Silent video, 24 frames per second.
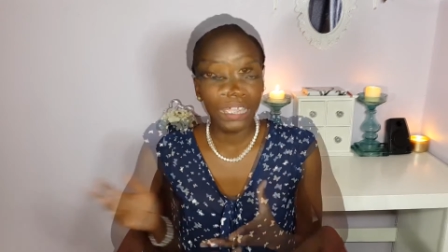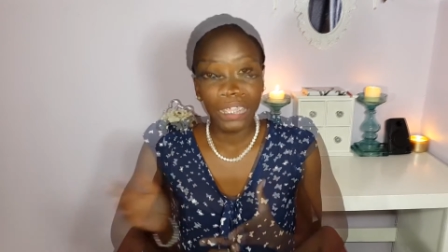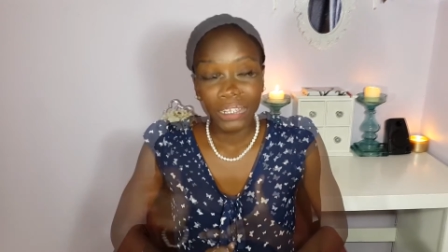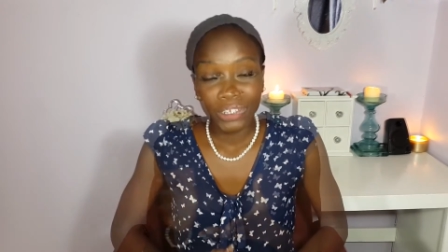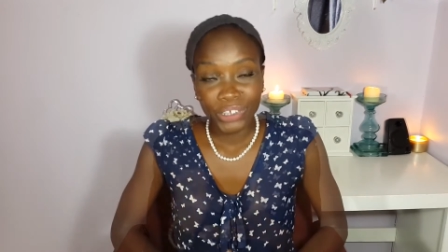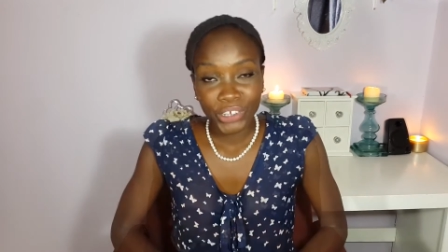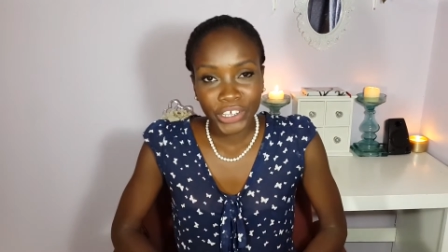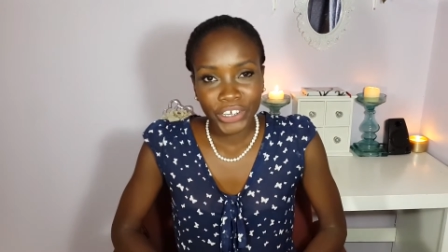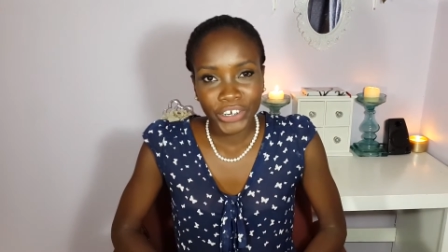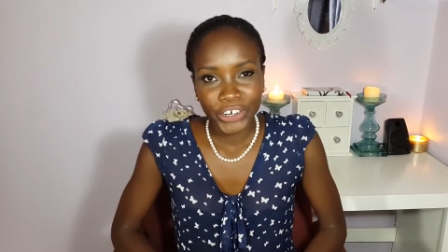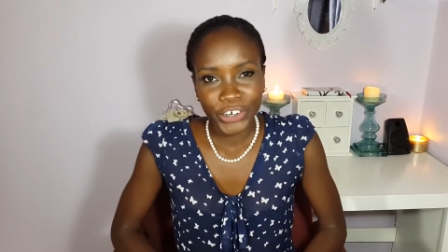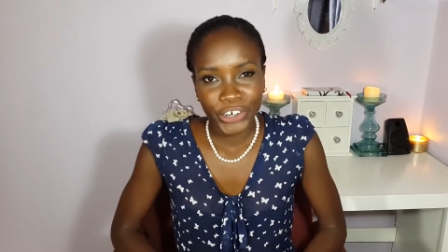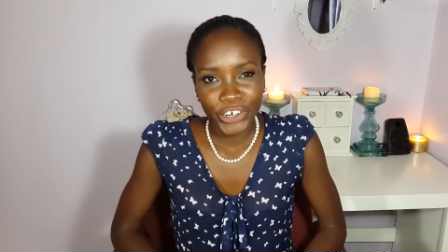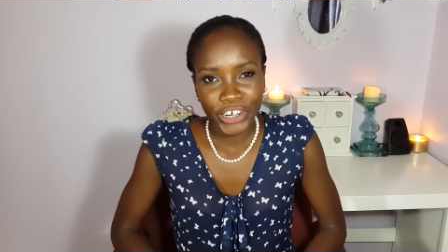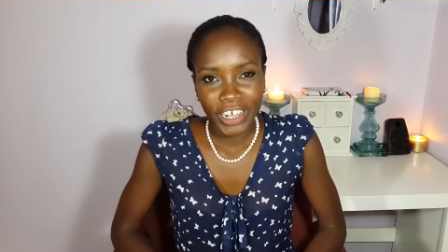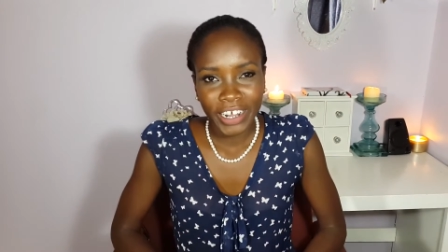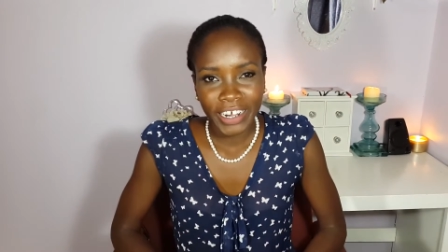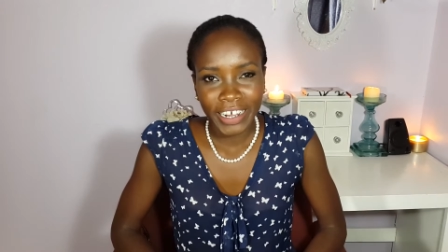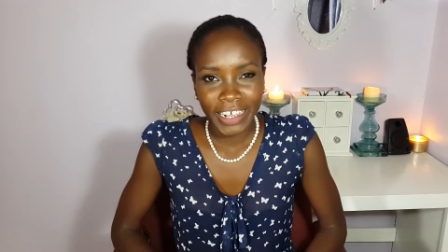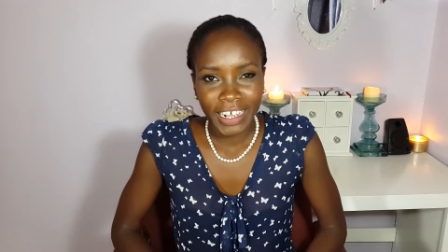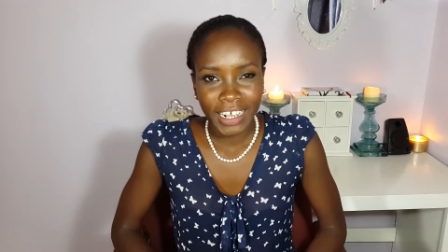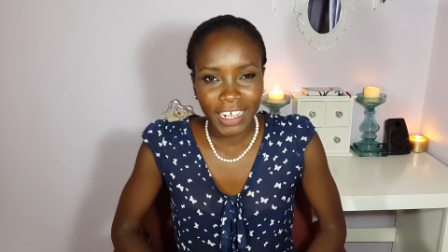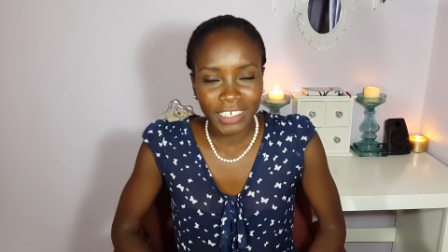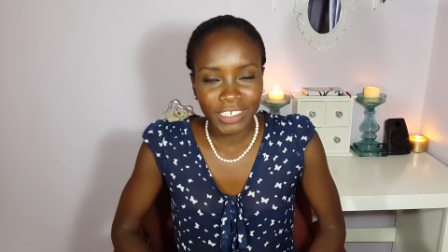I look at her
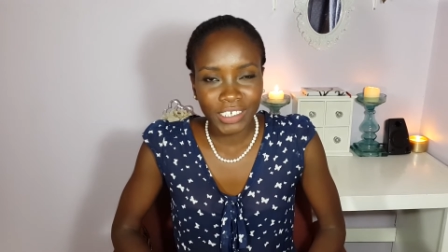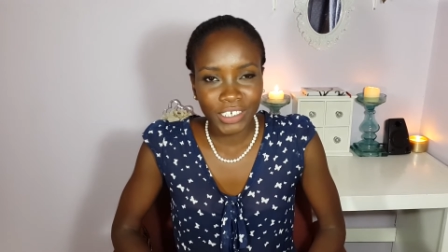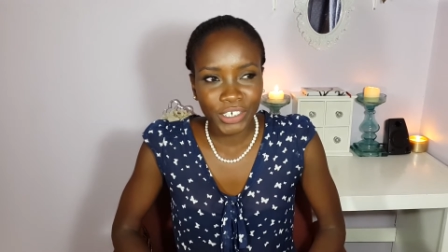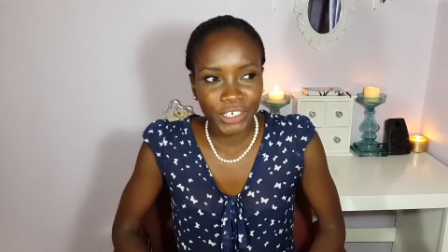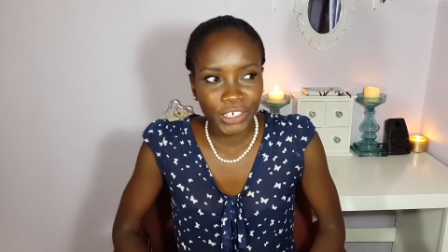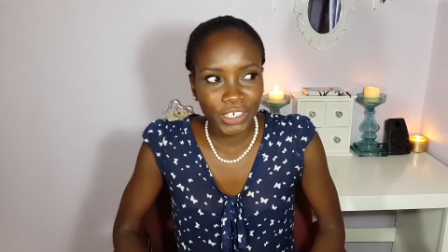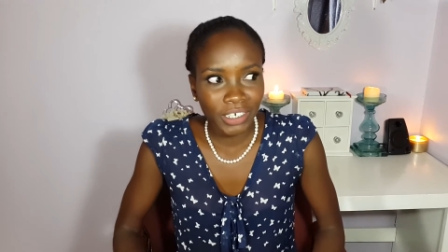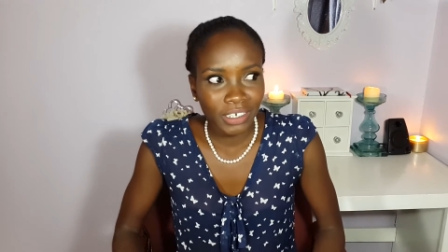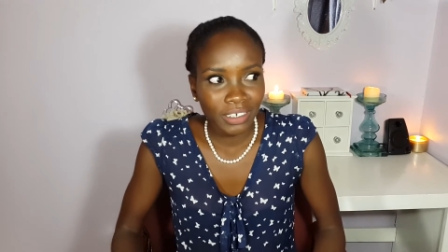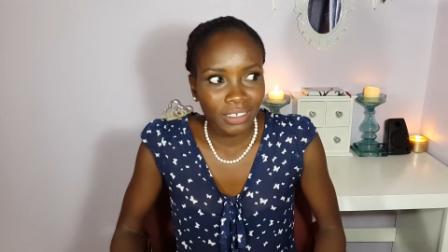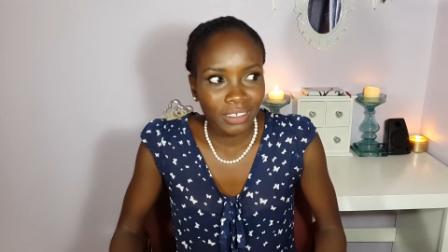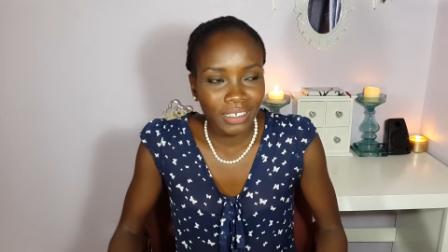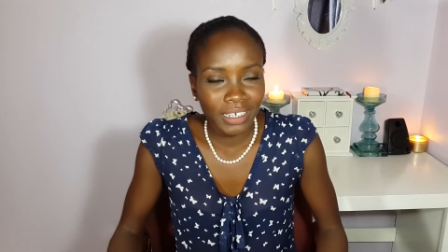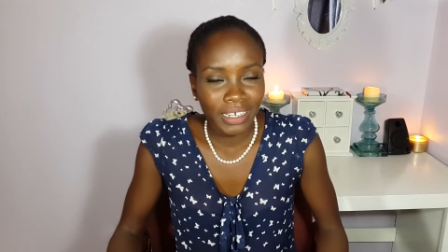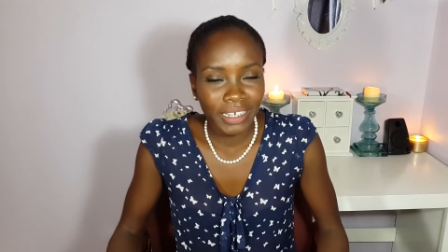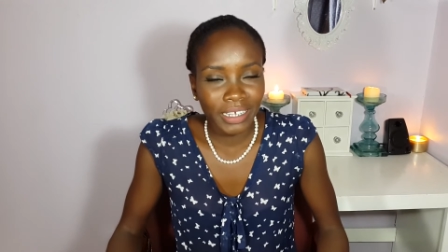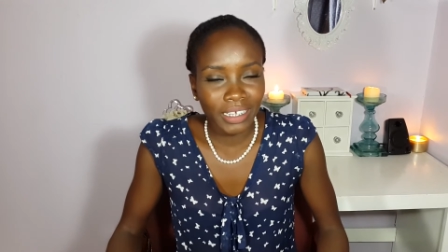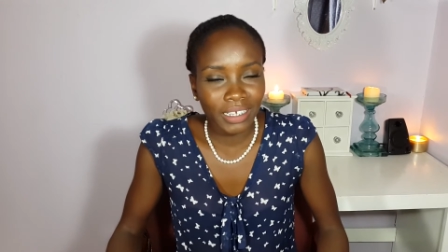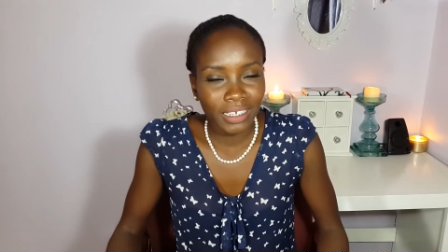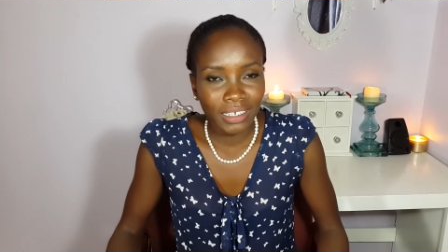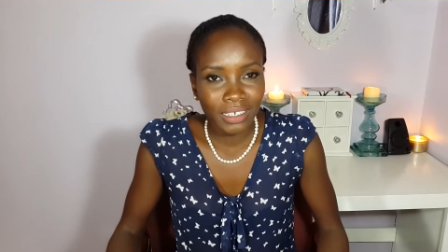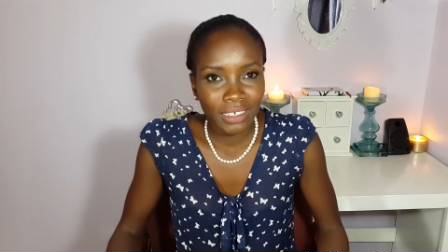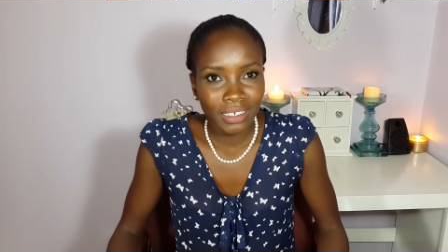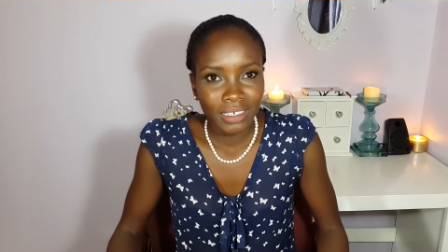and I ask her,
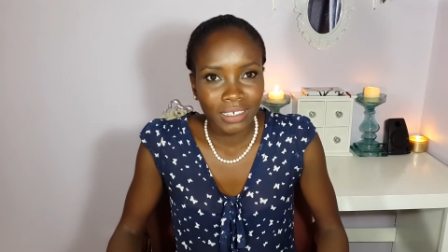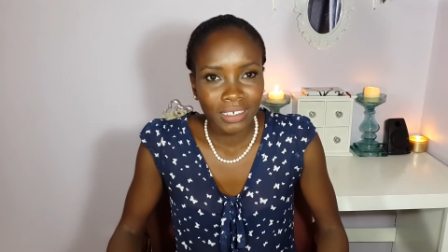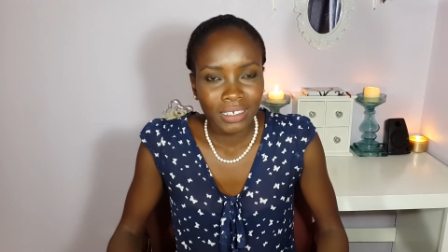like,